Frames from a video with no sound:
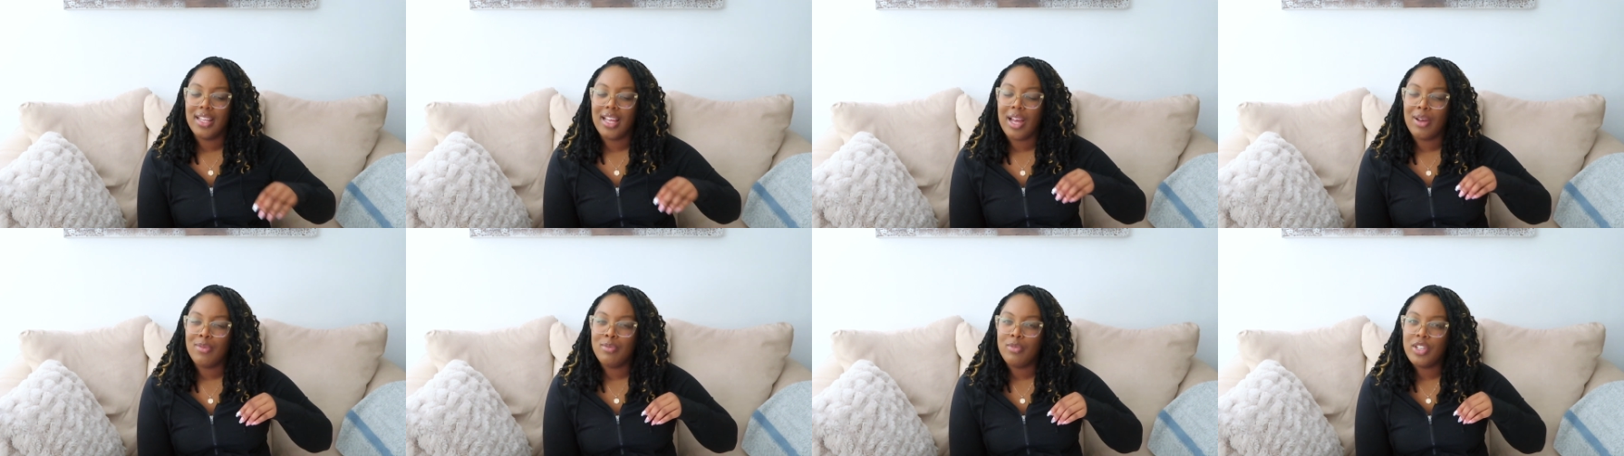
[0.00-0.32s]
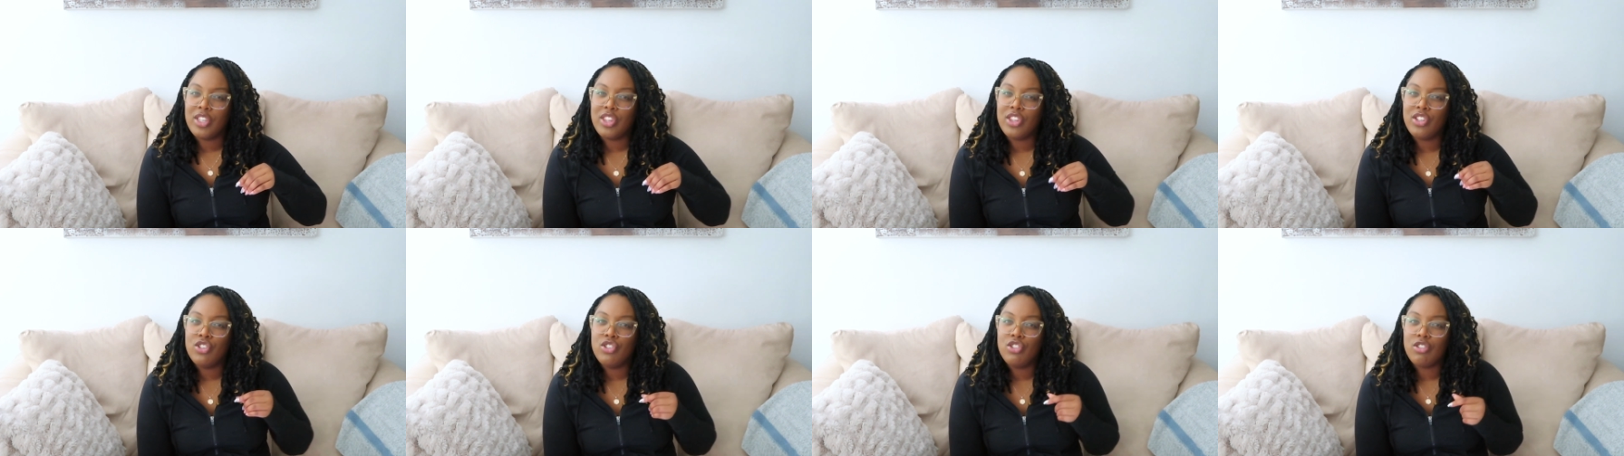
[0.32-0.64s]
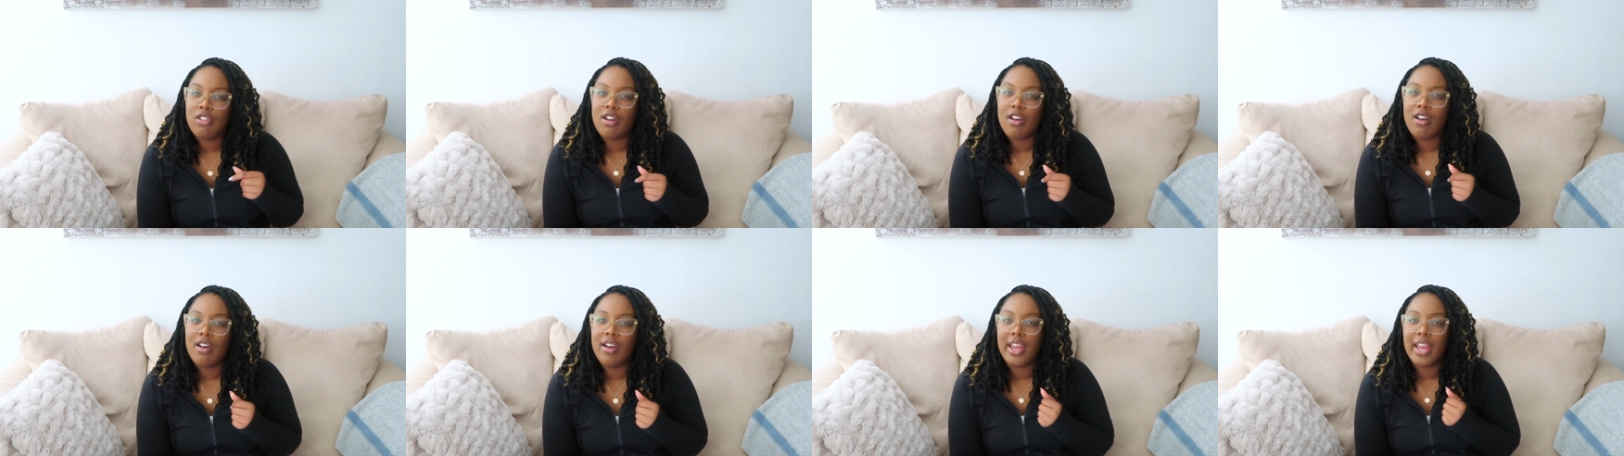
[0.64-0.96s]
I'm
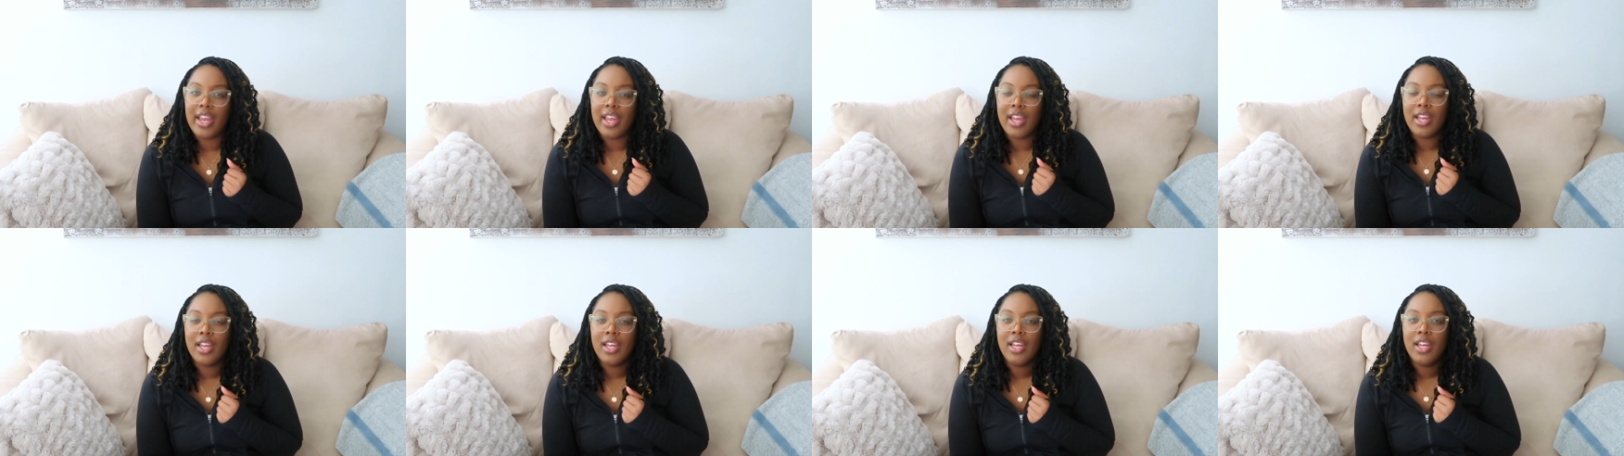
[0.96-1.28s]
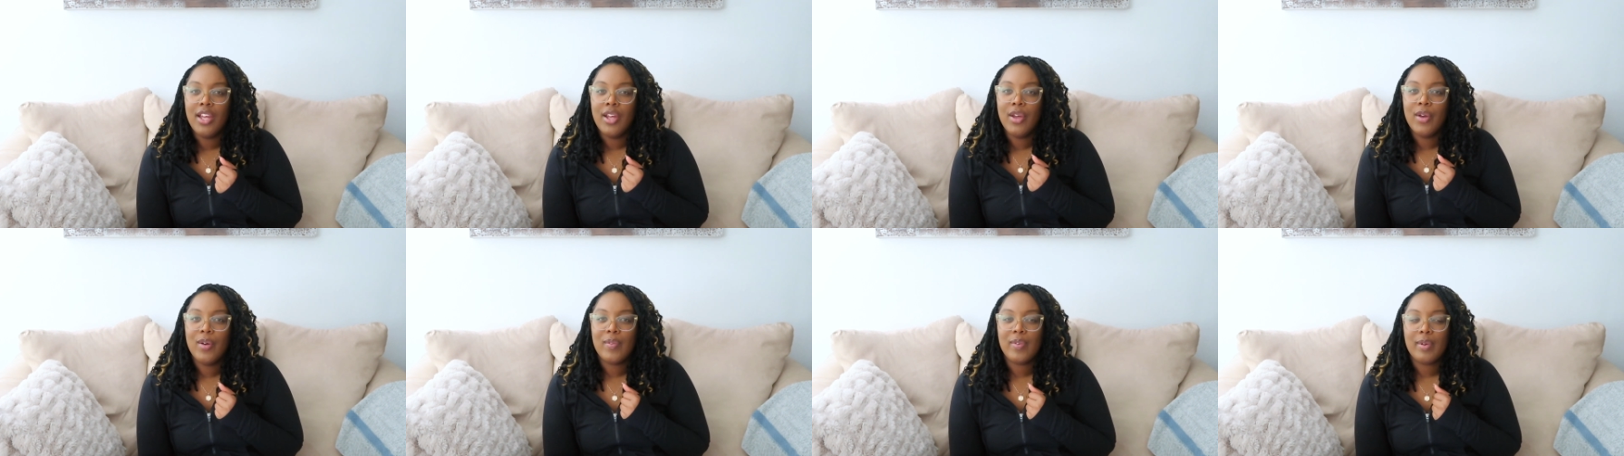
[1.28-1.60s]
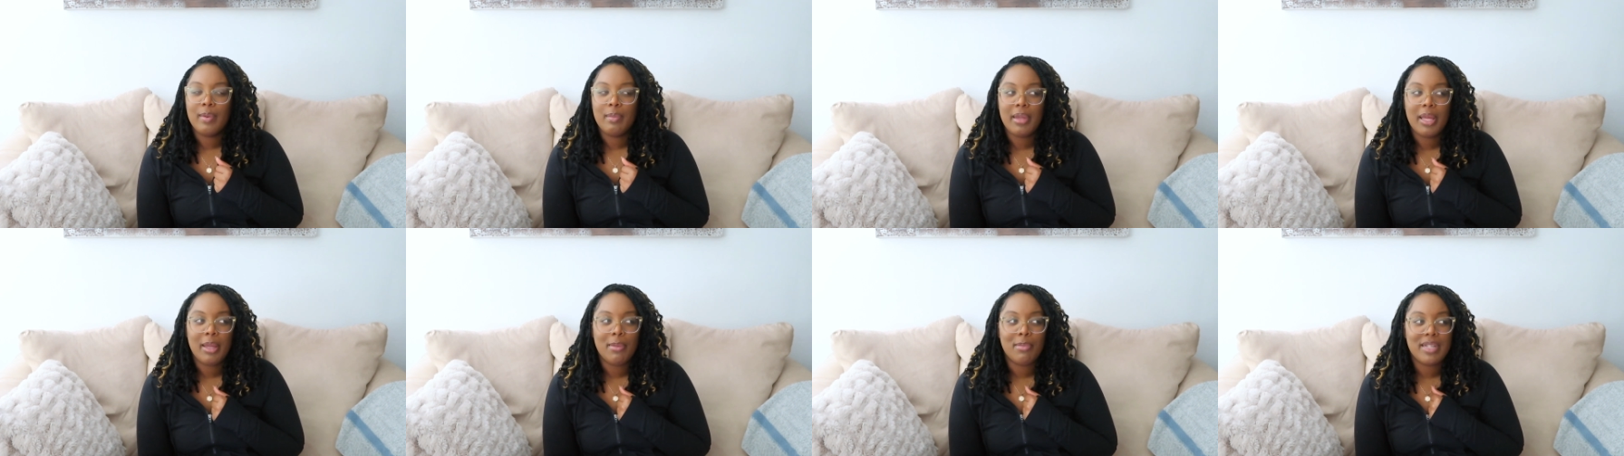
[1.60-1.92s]
withdrawing
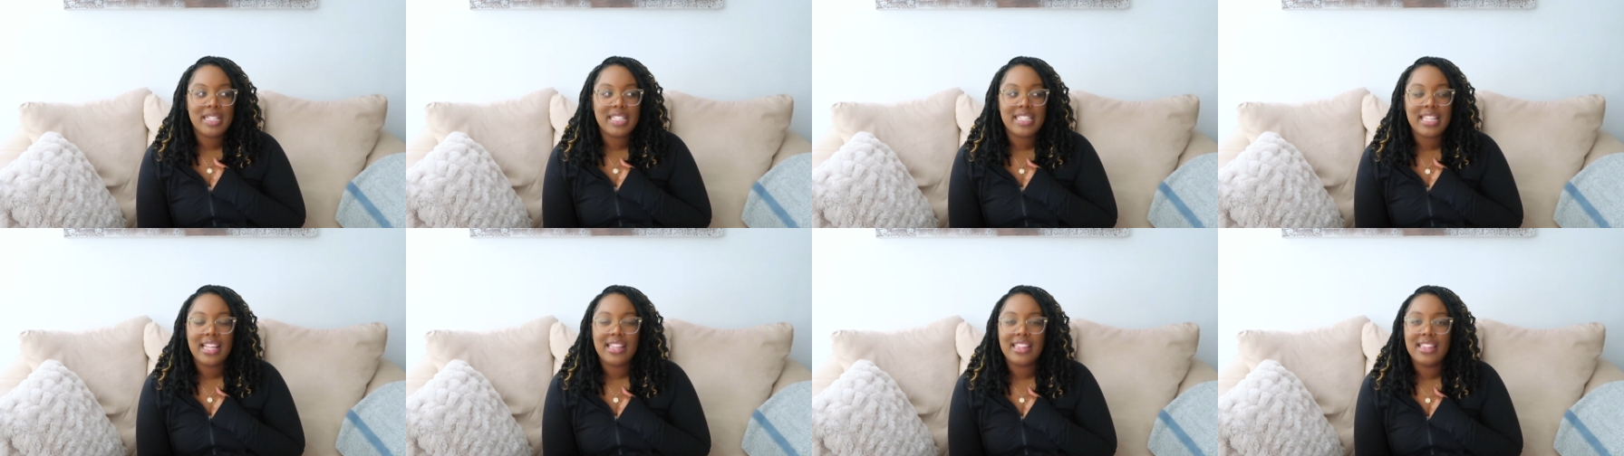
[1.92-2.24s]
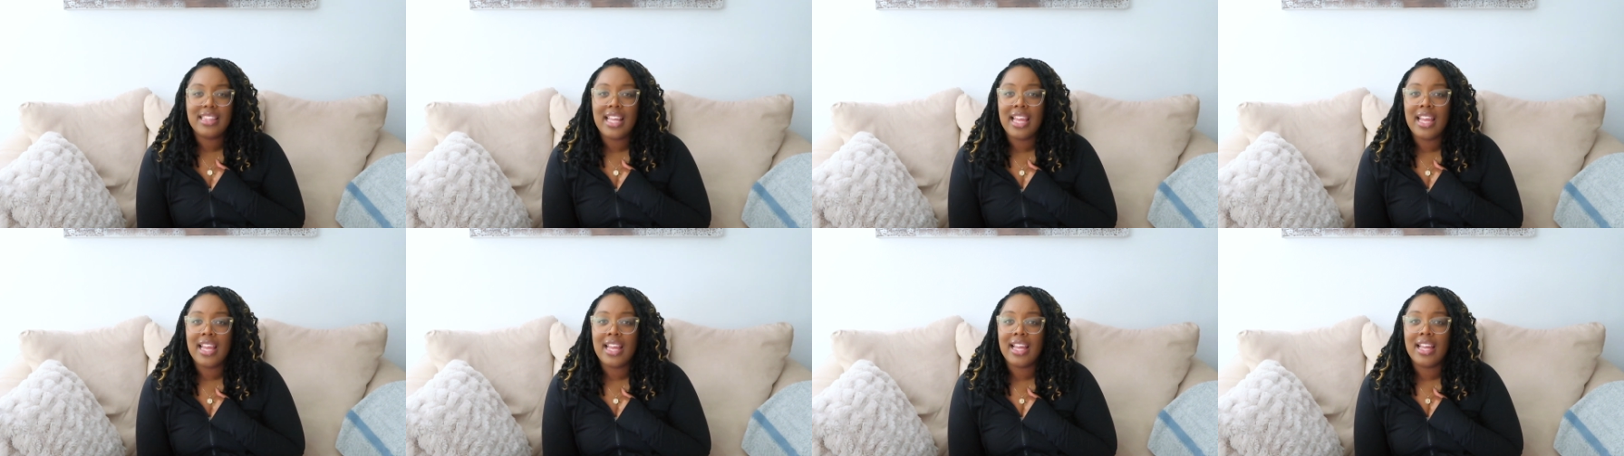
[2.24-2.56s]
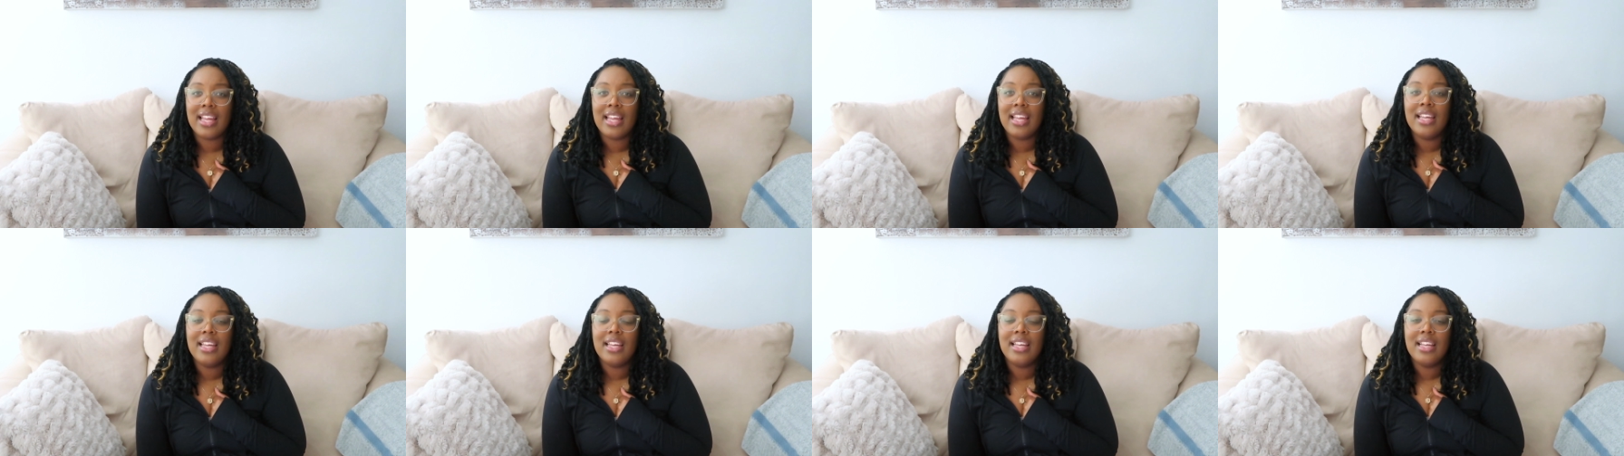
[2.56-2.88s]
from Him because I think